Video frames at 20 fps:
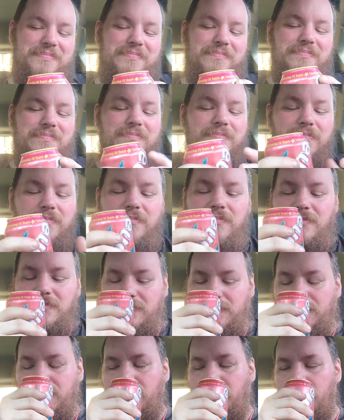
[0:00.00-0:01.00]

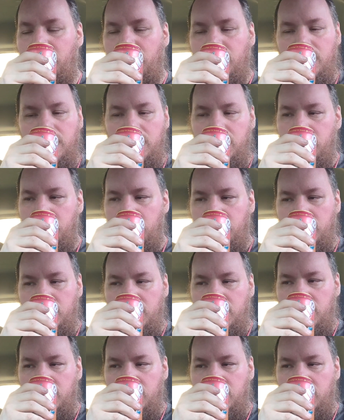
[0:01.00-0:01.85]
(no one is talking)